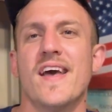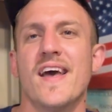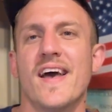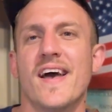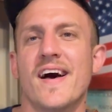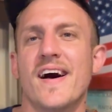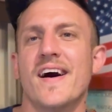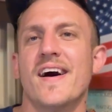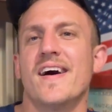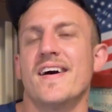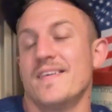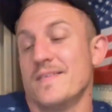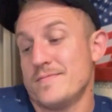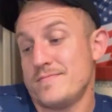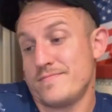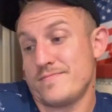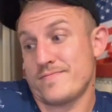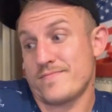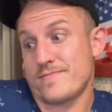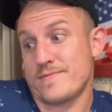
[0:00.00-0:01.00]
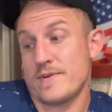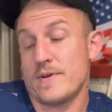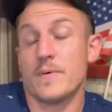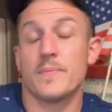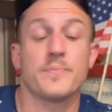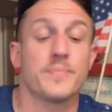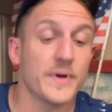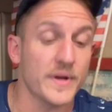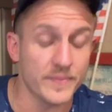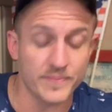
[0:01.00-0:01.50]

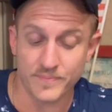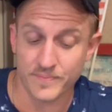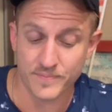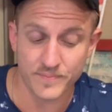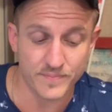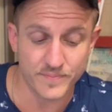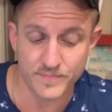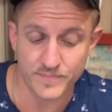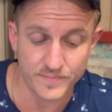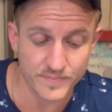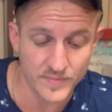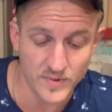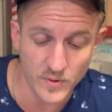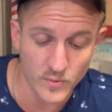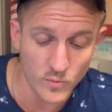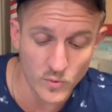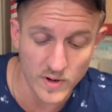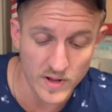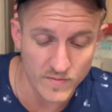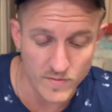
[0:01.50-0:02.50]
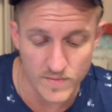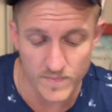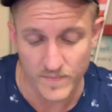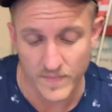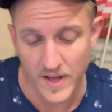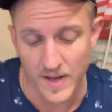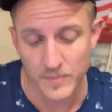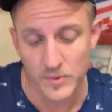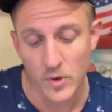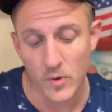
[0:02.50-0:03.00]
But whatever.
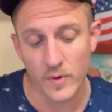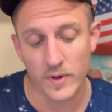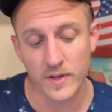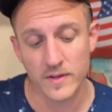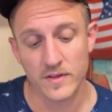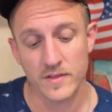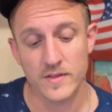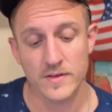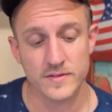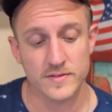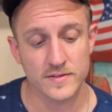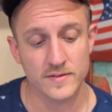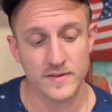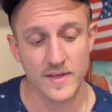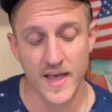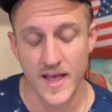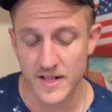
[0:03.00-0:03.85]
I'm going into this